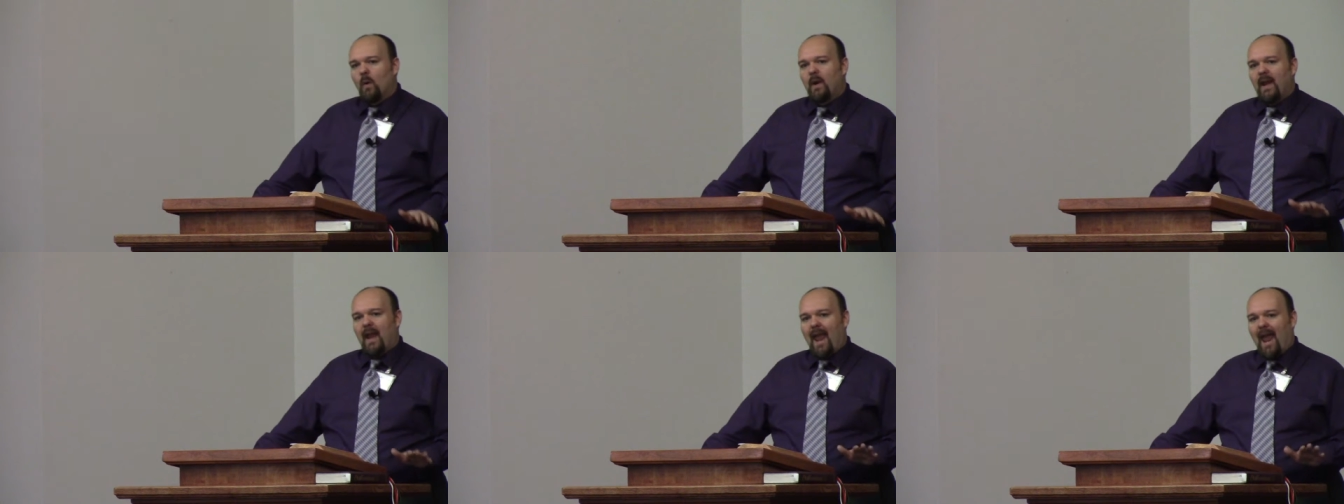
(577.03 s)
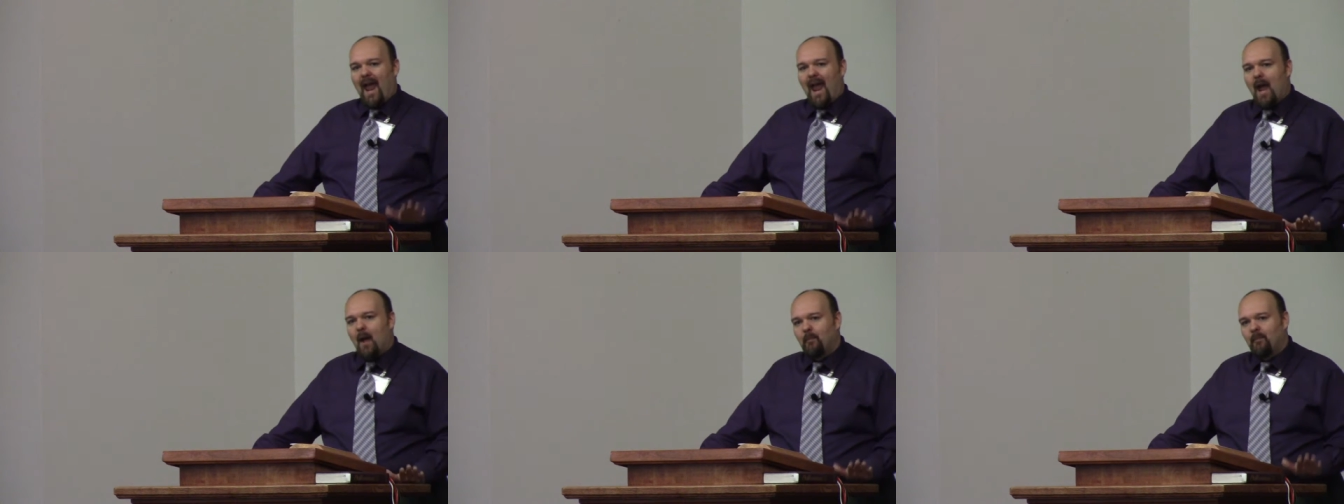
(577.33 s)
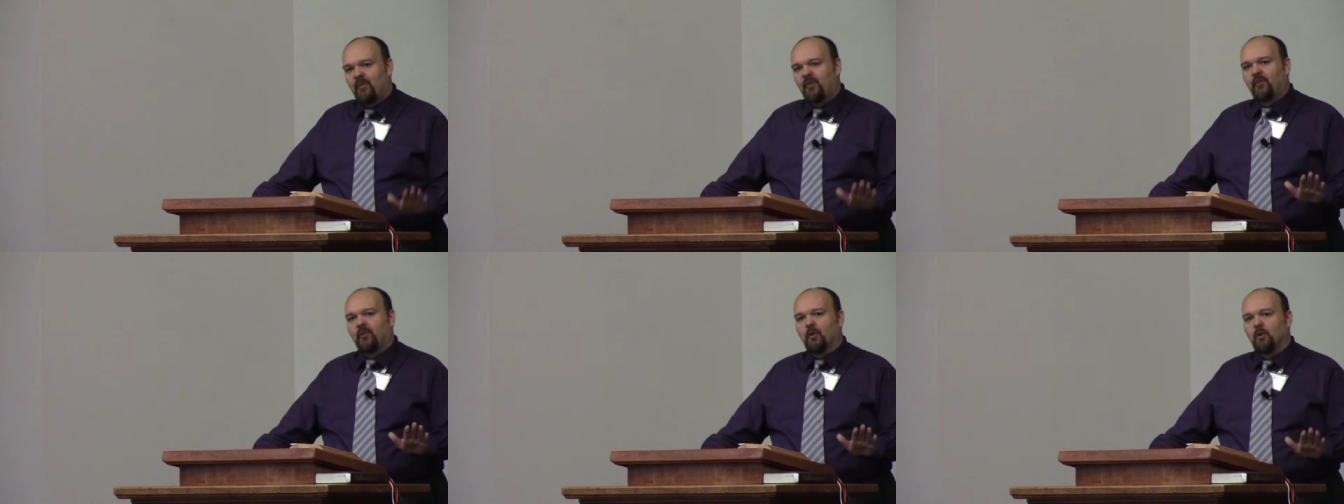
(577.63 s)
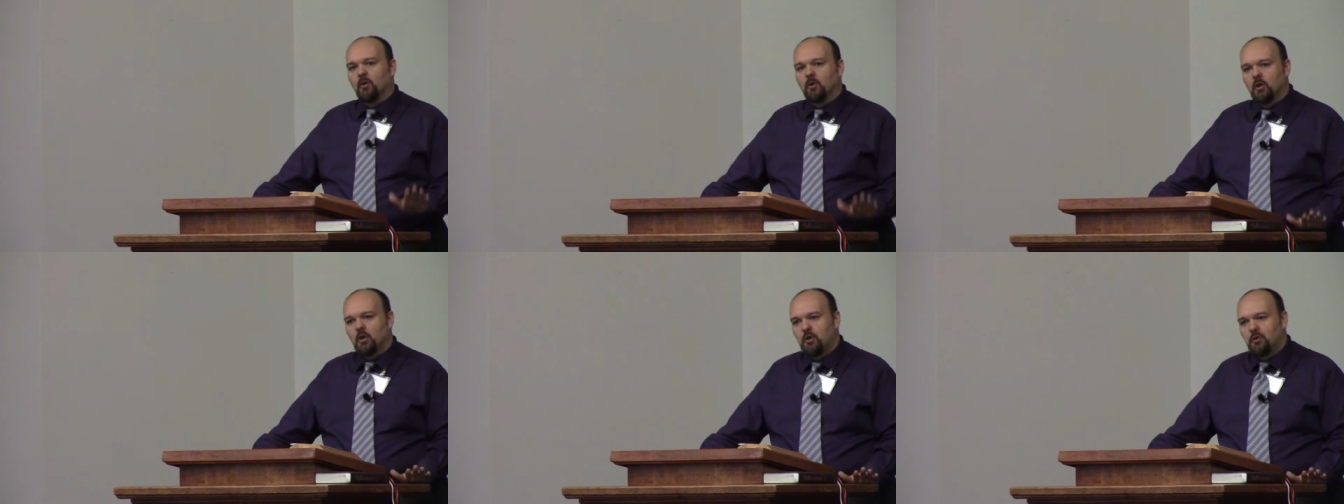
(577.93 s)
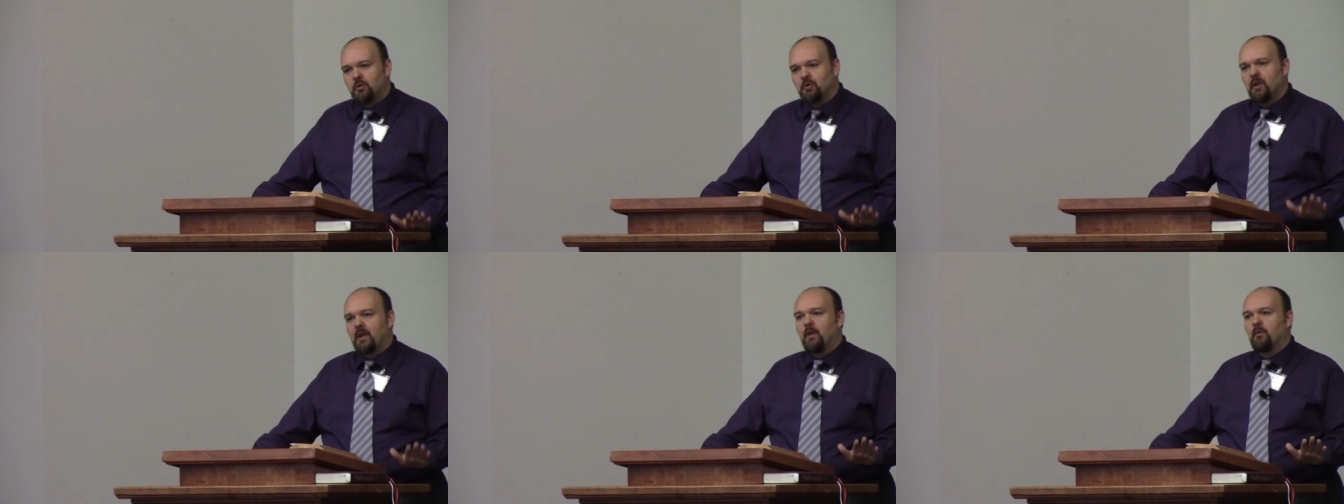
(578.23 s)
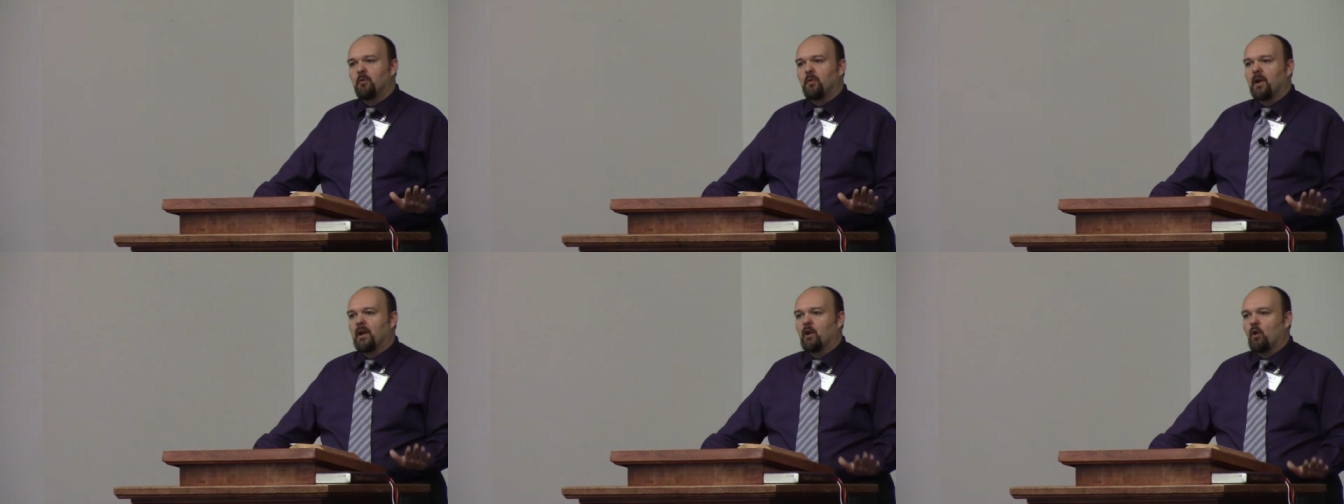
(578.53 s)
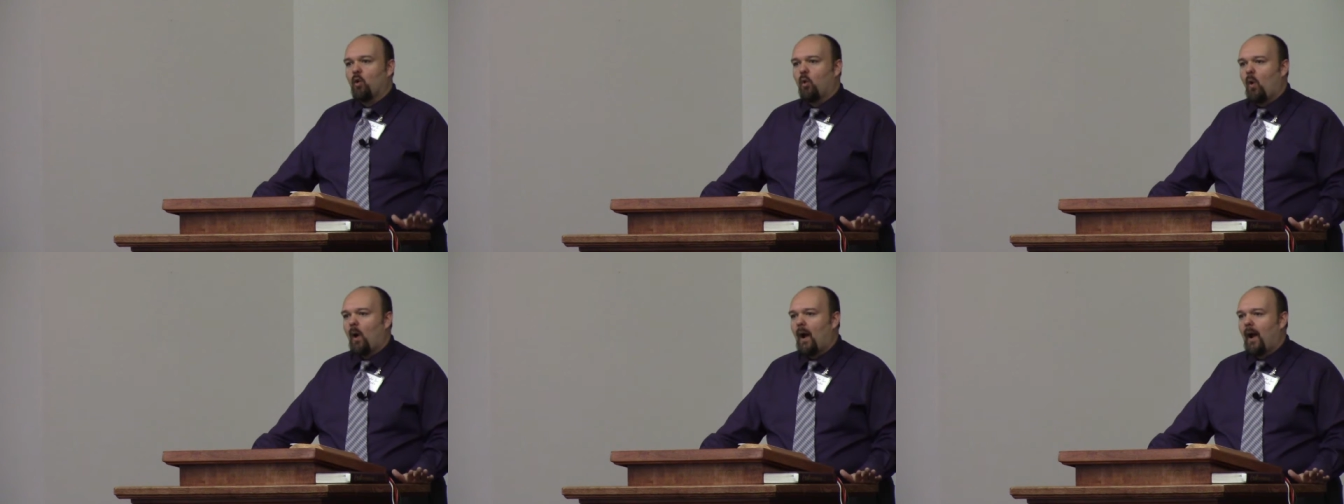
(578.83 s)
We absolutely
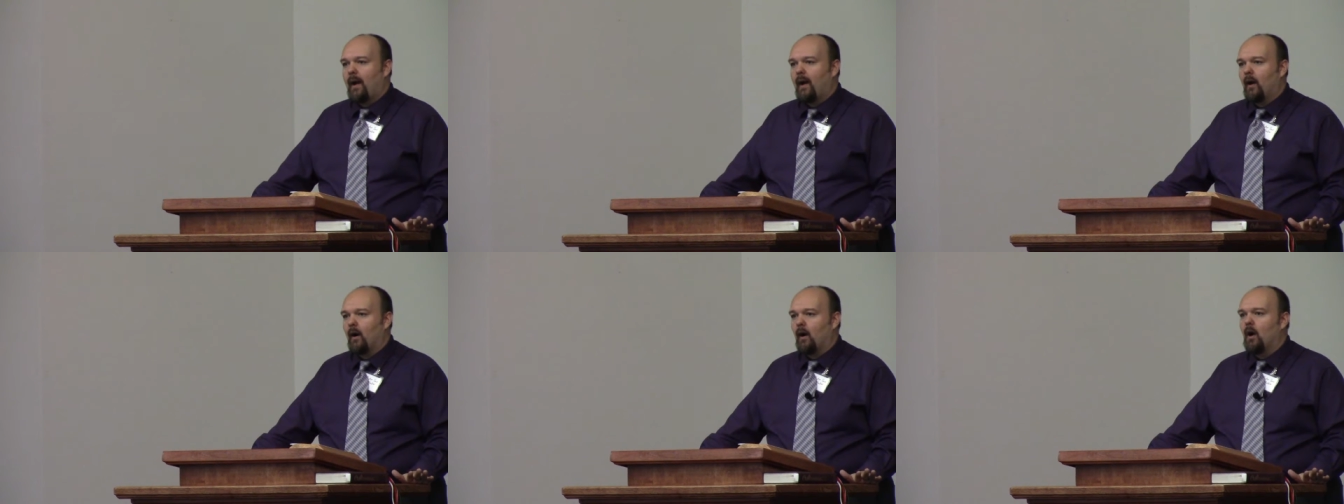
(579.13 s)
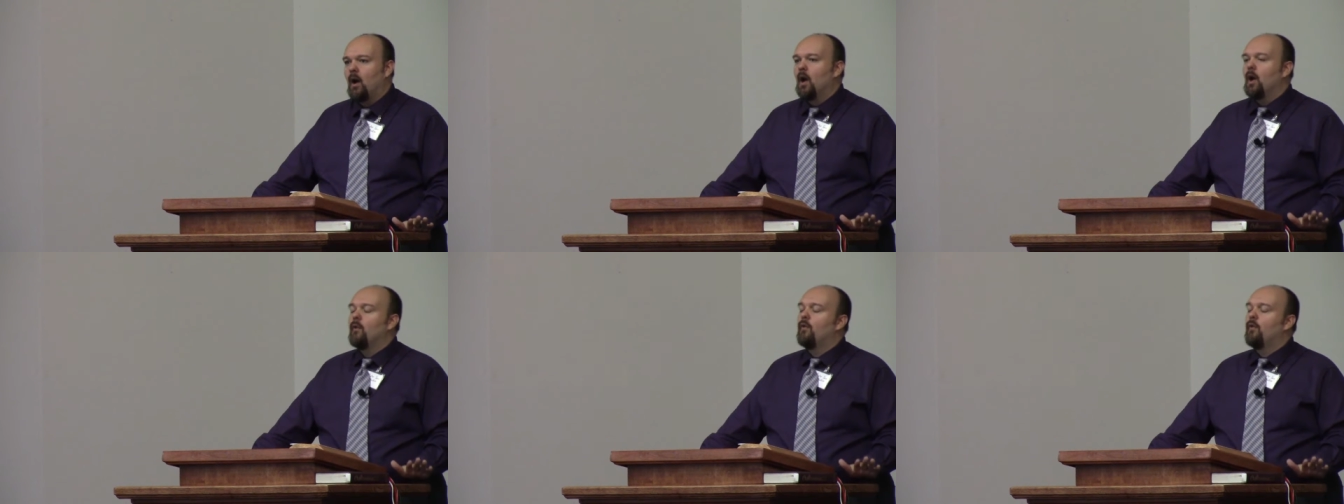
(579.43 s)
require